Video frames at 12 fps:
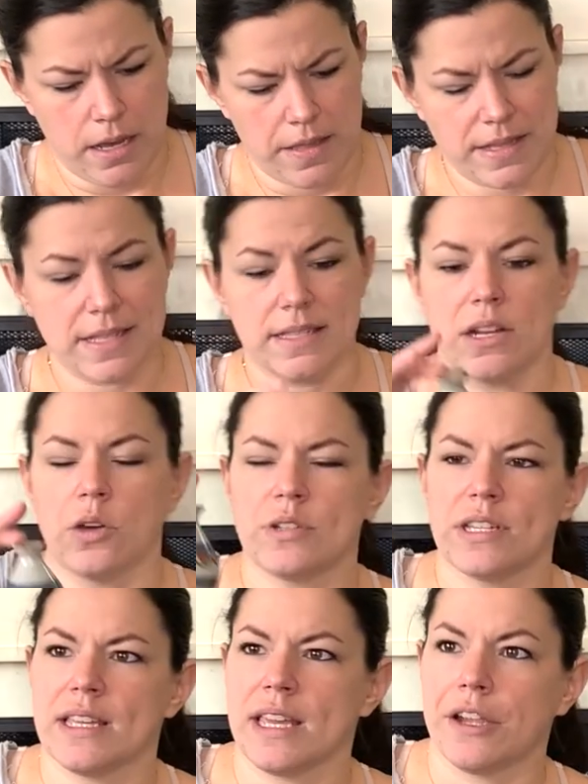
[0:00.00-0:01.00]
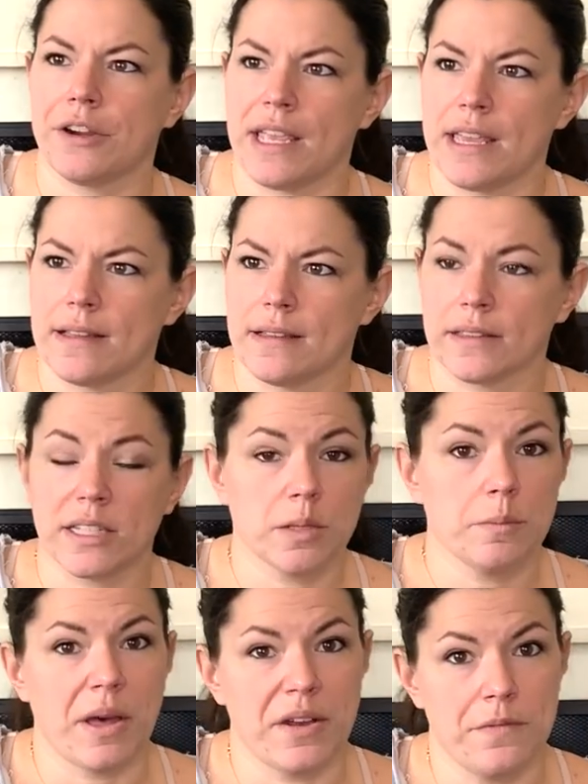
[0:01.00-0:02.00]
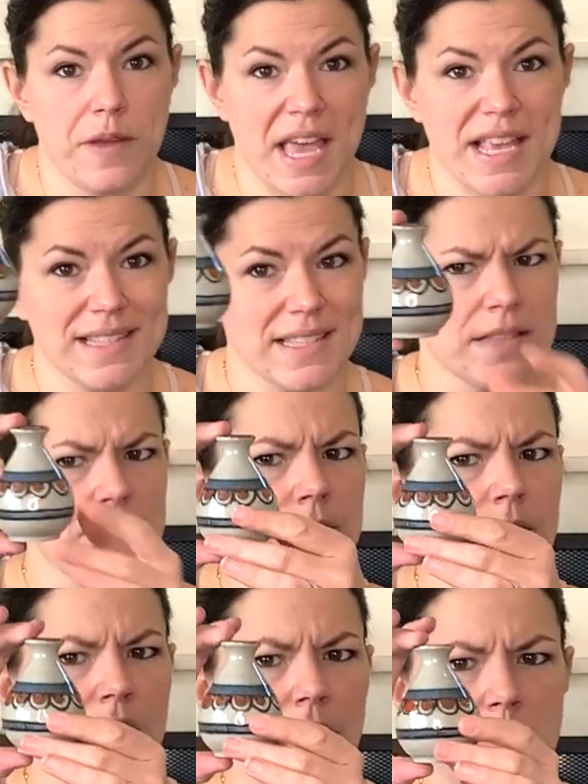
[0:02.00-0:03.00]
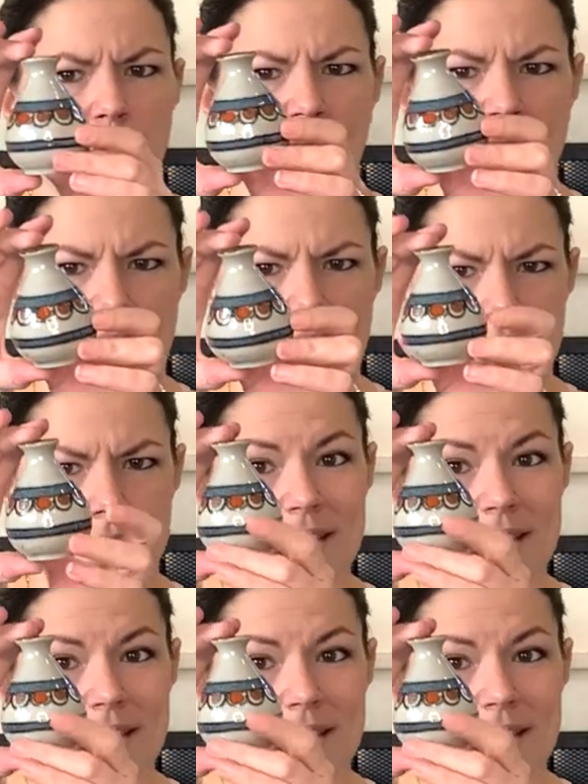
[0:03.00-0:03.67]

this is an Otagiri little bud vase. It's very pretty.